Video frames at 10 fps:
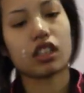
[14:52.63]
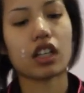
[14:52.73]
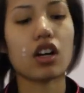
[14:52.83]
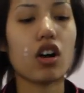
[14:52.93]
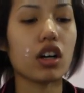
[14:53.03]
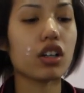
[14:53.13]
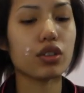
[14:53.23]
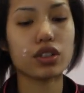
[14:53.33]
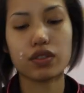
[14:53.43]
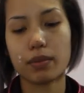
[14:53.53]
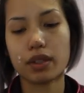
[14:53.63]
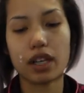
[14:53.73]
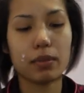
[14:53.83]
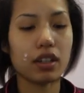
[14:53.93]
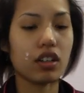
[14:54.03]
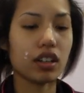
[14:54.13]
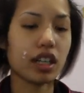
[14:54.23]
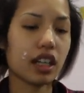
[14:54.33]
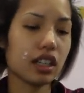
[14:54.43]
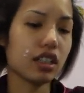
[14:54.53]
like cargos from them and all
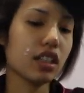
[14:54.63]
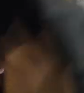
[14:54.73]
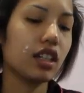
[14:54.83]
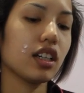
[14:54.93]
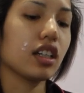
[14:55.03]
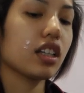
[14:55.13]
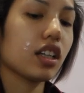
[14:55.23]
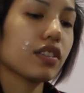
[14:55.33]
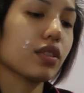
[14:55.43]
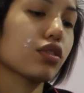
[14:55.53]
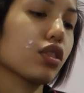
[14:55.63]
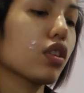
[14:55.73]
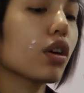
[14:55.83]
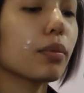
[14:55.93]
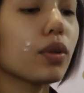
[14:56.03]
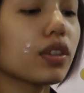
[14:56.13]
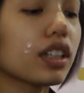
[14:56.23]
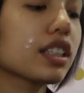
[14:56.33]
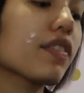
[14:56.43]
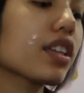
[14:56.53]
that. And he loves how durable it
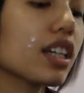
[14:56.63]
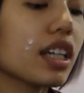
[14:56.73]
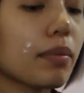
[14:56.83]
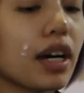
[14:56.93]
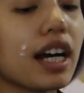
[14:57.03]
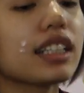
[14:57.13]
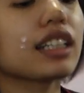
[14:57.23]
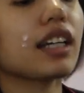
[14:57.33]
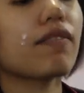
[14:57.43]
is. Everything he buys, he has like